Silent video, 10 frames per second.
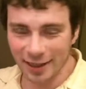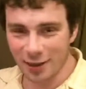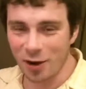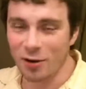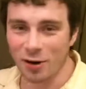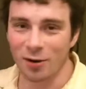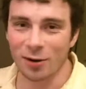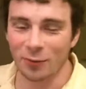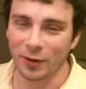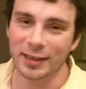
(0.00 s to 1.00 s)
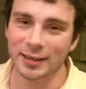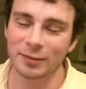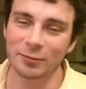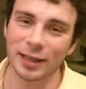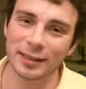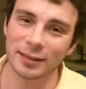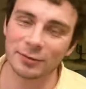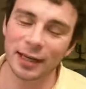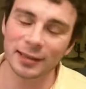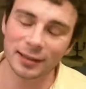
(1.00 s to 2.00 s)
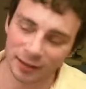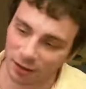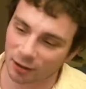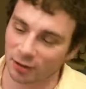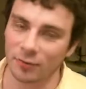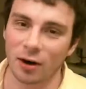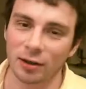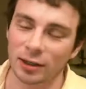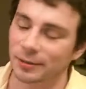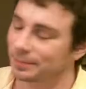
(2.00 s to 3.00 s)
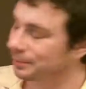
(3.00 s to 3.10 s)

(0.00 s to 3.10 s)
go fighting, a lot of honor,